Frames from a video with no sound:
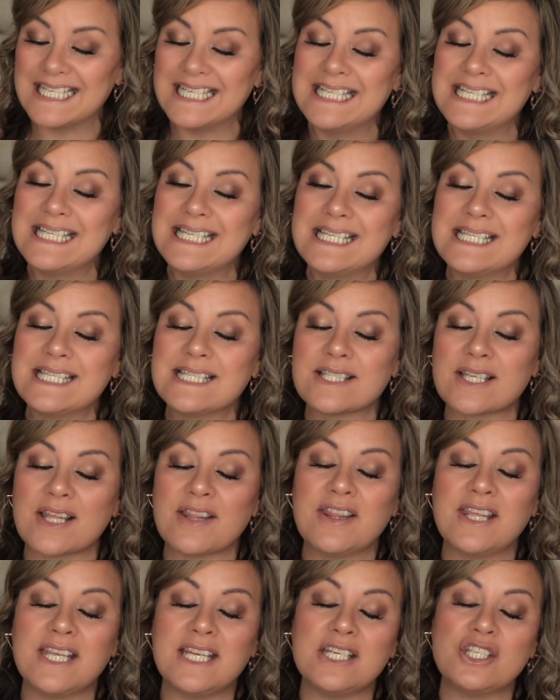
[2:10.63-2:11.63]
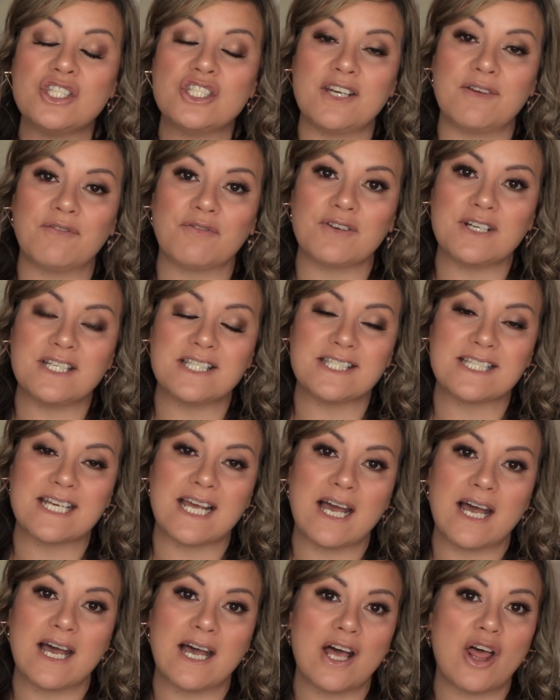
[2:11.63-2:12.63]
is the Jeffree
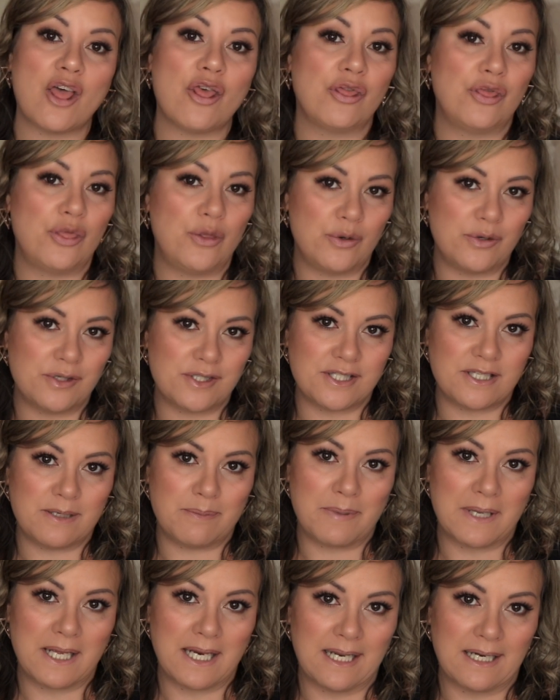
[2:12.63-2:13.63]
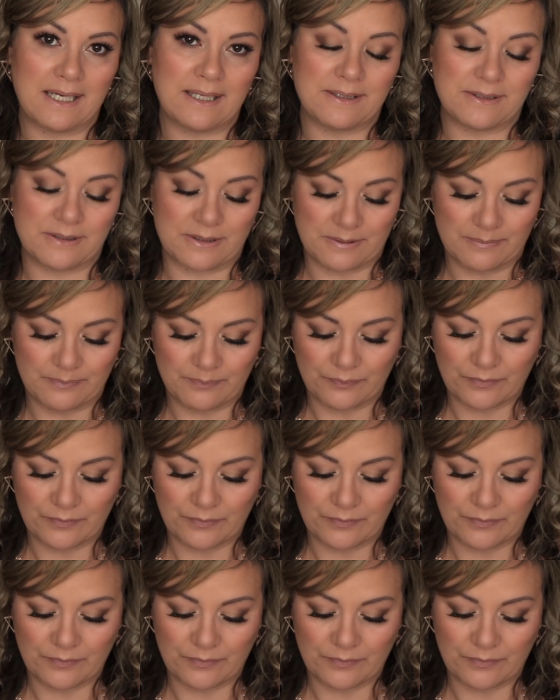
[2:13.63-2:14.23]
Star Thirsty palette.